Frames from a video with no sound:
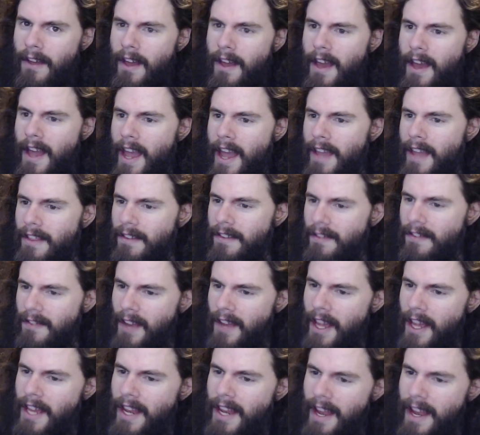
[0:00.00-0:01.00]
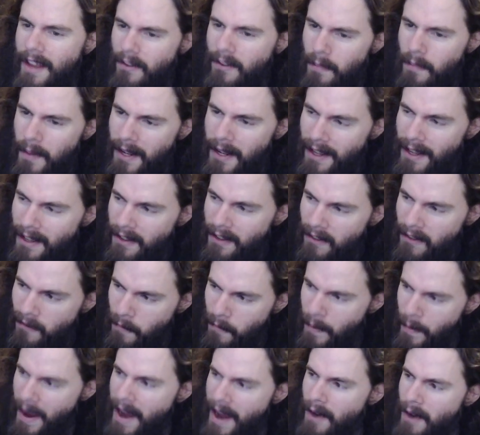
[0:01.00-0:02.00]
And the state has been
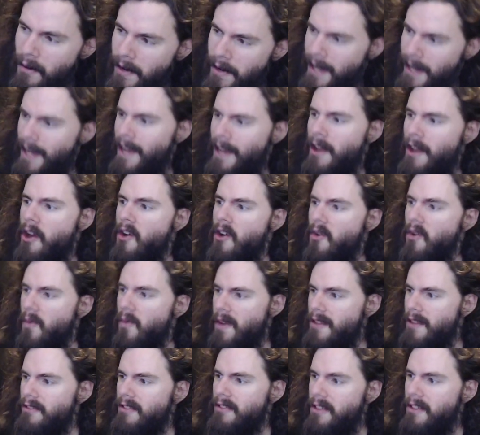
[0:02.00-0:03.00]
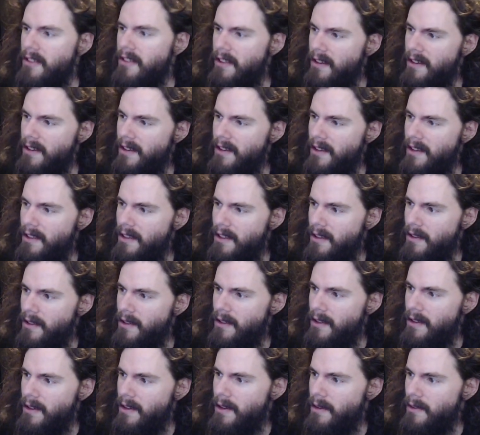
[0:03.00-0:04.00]
conspiring with the, the,
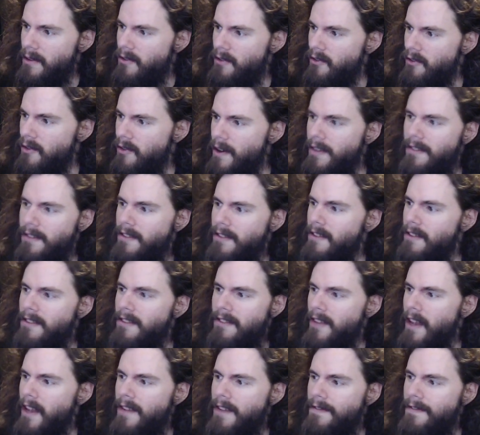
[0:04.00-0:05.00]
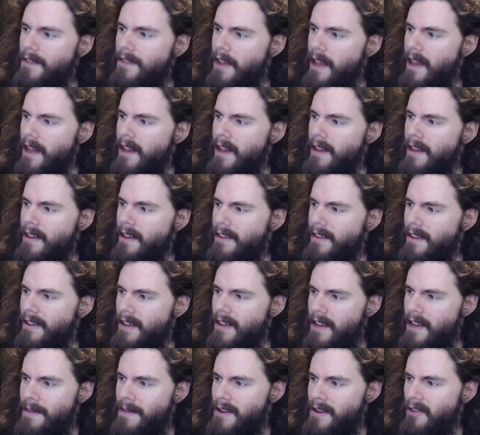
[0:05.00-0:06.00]
the trust and safety
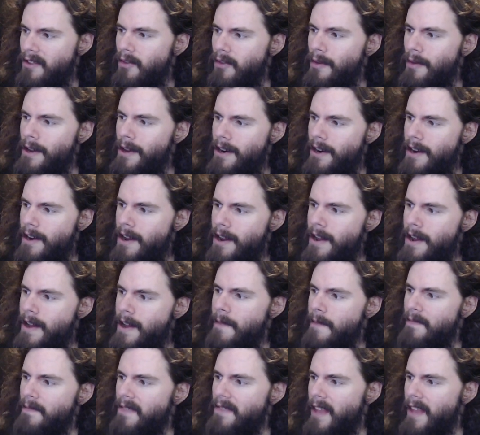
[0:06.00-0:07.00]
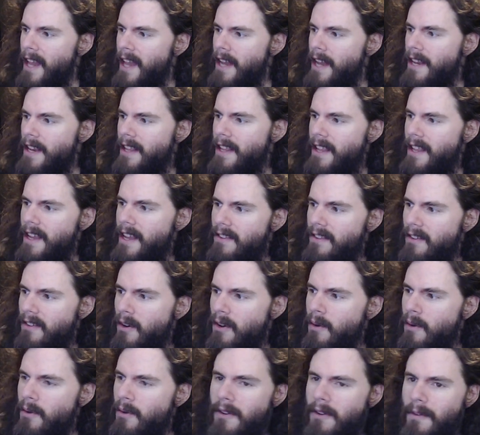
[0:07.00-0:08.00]
team at Twitter and its
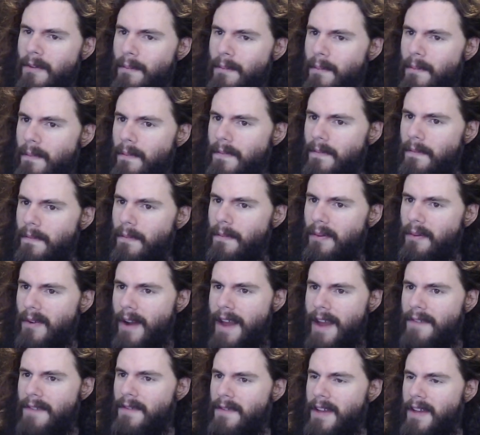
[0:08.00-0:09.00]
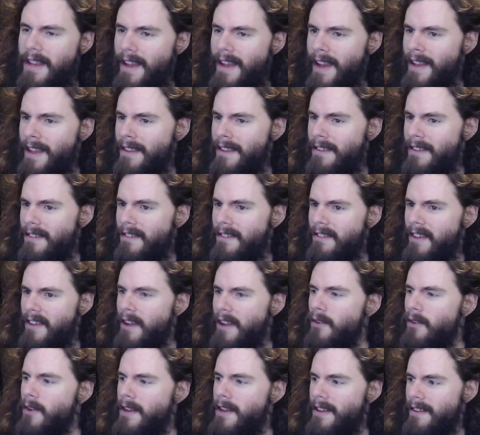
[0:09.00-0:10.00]
own private and
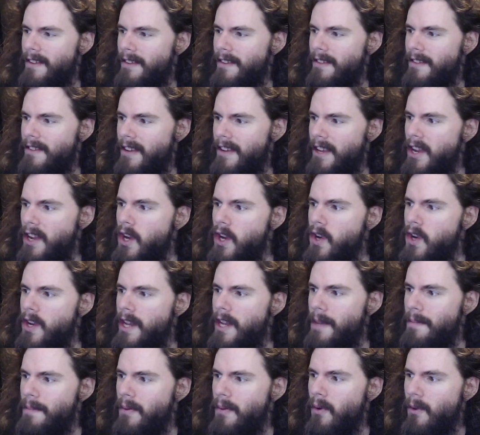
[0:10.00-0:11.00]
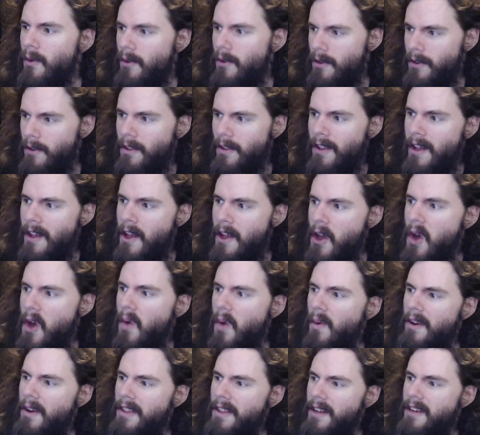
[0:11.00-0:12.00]
secret security portal
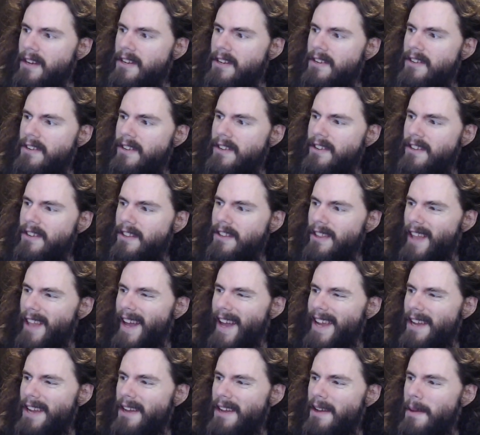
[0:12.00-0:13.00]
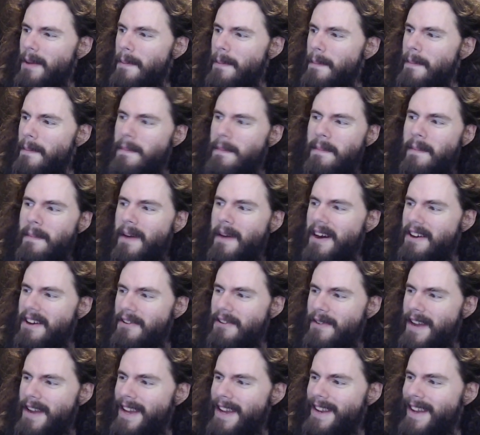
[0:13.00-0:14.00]
where they're like
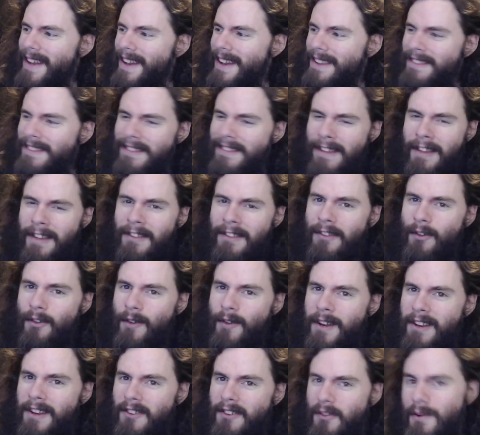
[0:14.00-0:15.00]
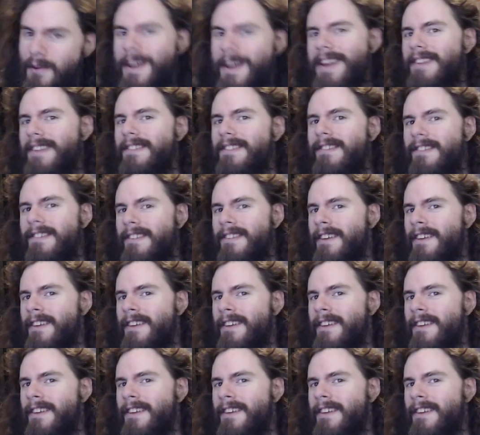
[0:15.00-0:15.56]
moderating and censoring tweets